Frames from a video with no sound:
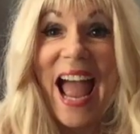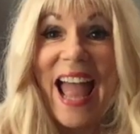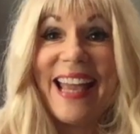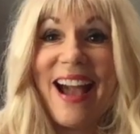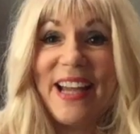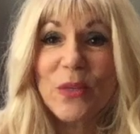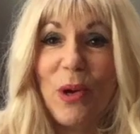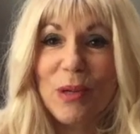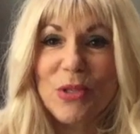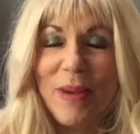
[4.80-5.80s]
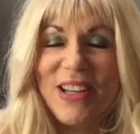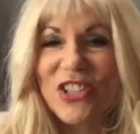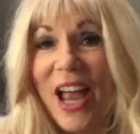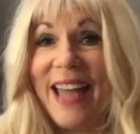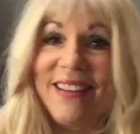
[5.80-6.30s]
Hey guys, welcome to my
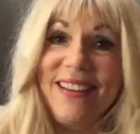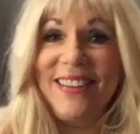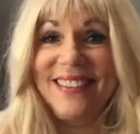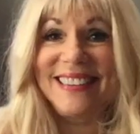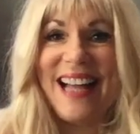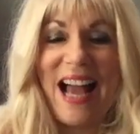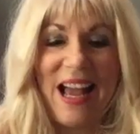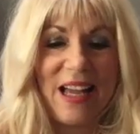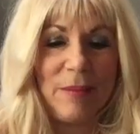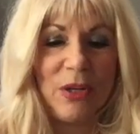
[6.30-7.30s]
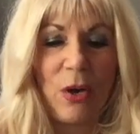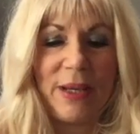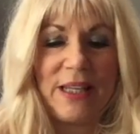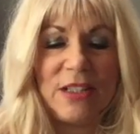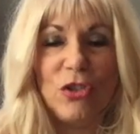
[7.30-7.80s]
channel. I'm
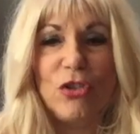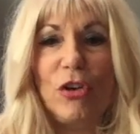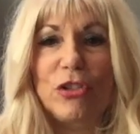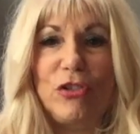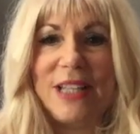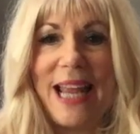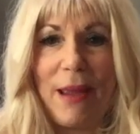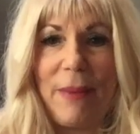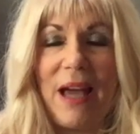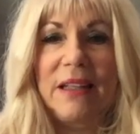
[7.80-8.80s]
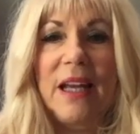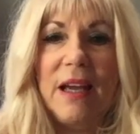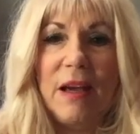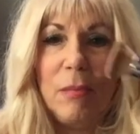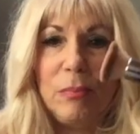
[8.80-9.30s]
going to talk to you today about
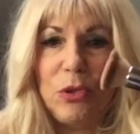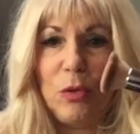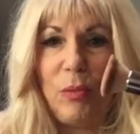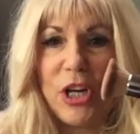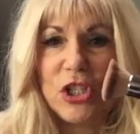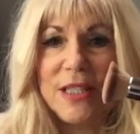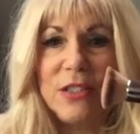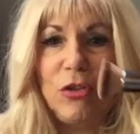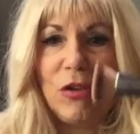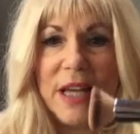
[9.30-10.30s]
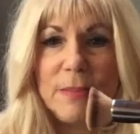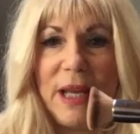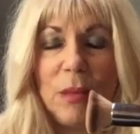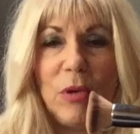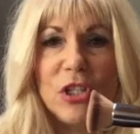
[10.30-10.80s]
your brushes, your
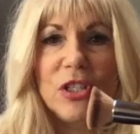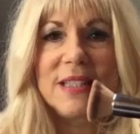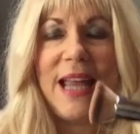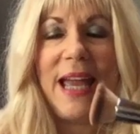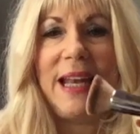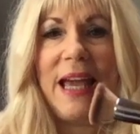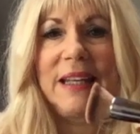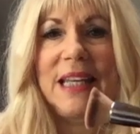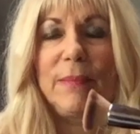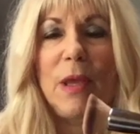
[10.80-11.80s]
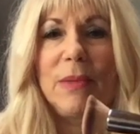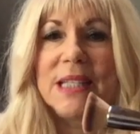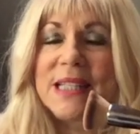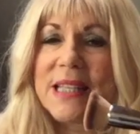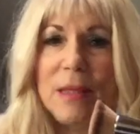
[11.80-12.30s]
cosmetic brushes, and how to keep them
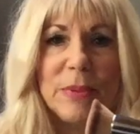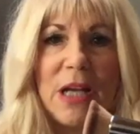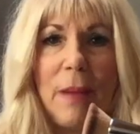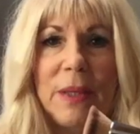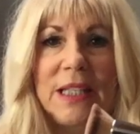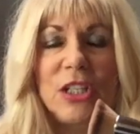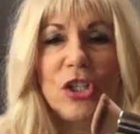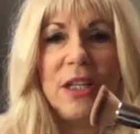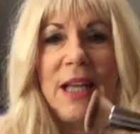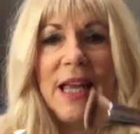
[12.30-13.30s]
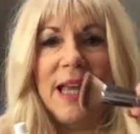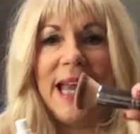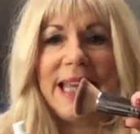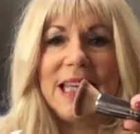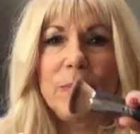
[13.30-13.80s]
in tip-top condition
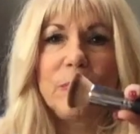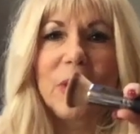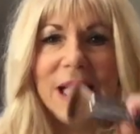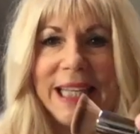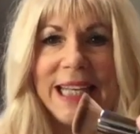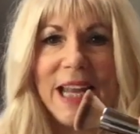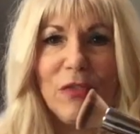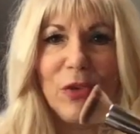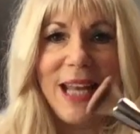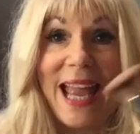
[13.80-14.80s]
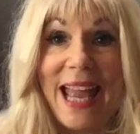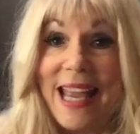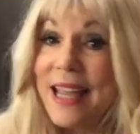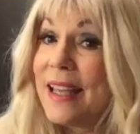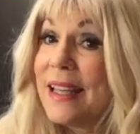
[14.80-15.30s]
and keep them clean every day.
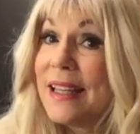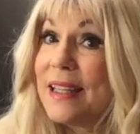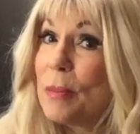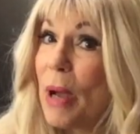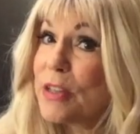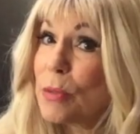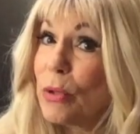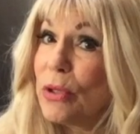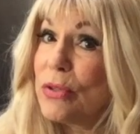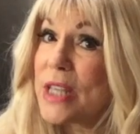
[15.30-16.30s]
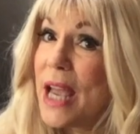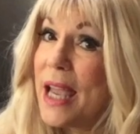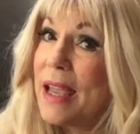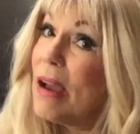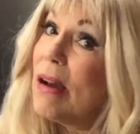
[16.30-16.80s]
Impossible, you say?
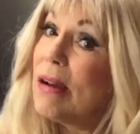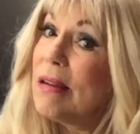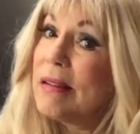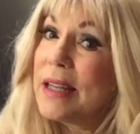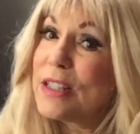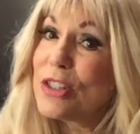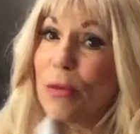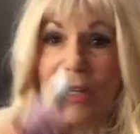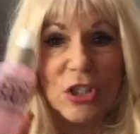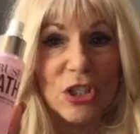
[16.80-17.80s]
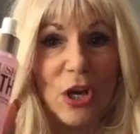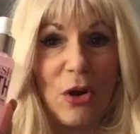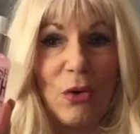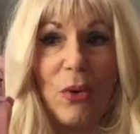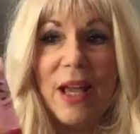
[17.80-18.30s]
Oh, not so much
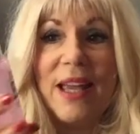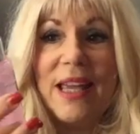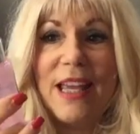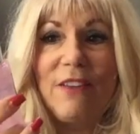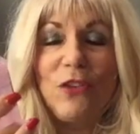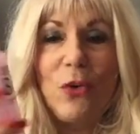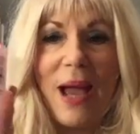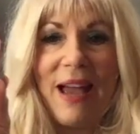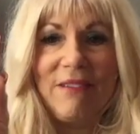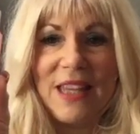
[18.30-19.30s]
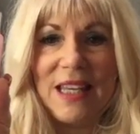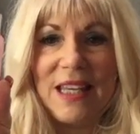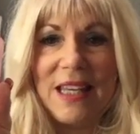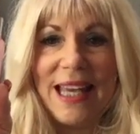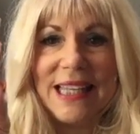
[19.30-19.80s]
so if you have
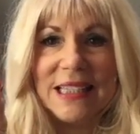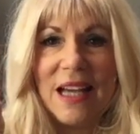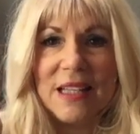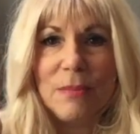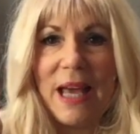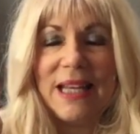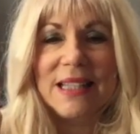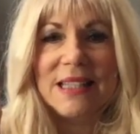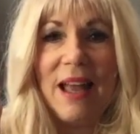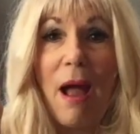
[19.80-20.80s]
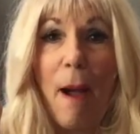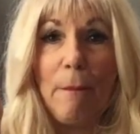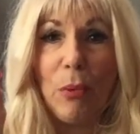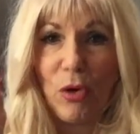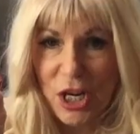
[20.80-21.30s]
the It Cosmetics
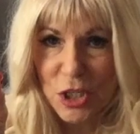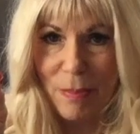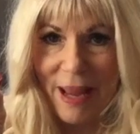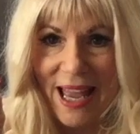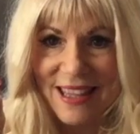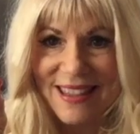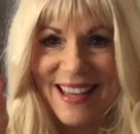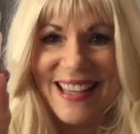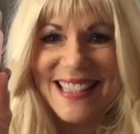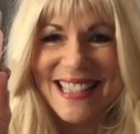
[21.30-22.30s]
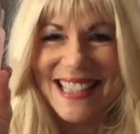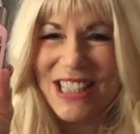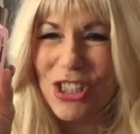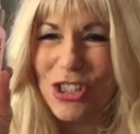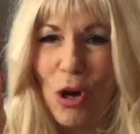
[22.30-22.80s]
Brush Bath.
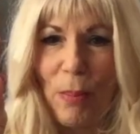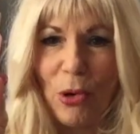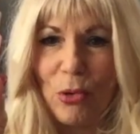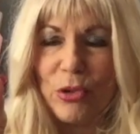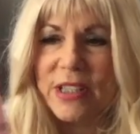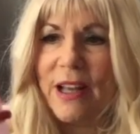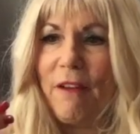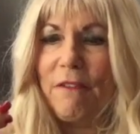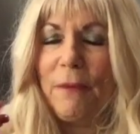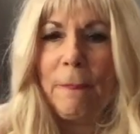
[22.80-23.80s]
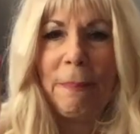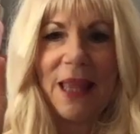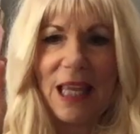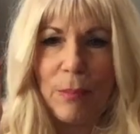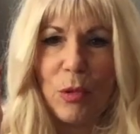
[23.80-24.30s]
Super cool stuff.
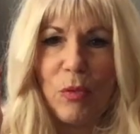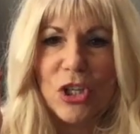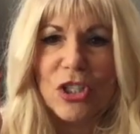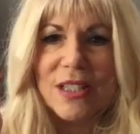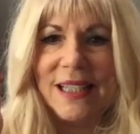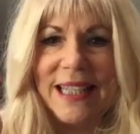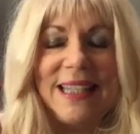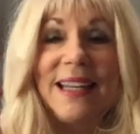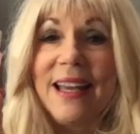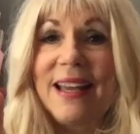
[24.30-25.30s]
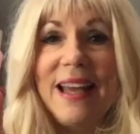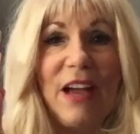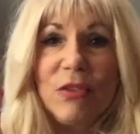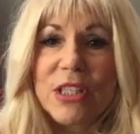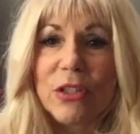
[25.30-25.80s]
Keep your brushes clean.
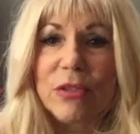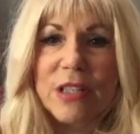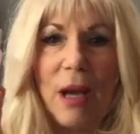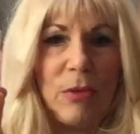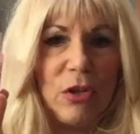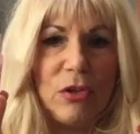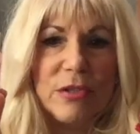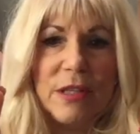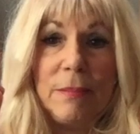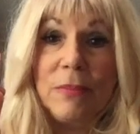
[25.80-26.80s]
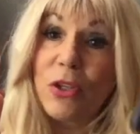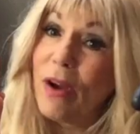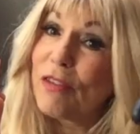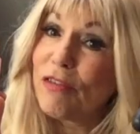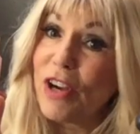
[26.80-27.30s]
Every single time you use them, you'll
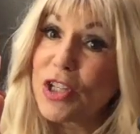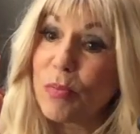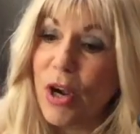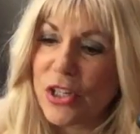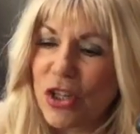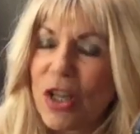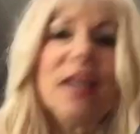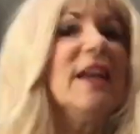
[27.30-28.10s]
have a fresh brush.